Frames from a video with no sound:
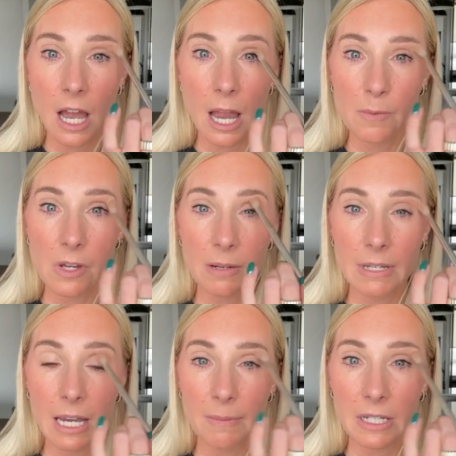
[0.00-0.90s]
I'm gonna
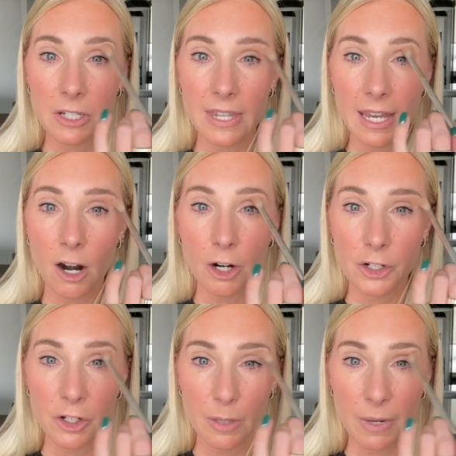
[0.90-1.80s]
be coming to the
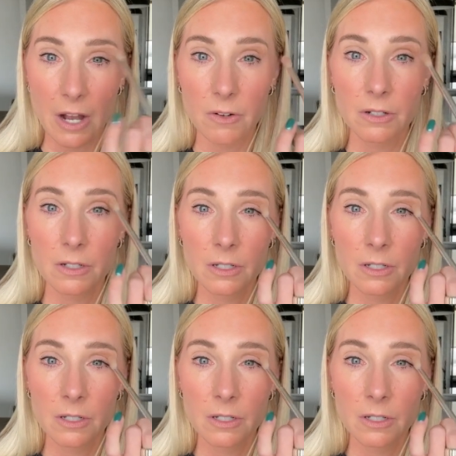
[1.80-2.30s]
arch of the brow.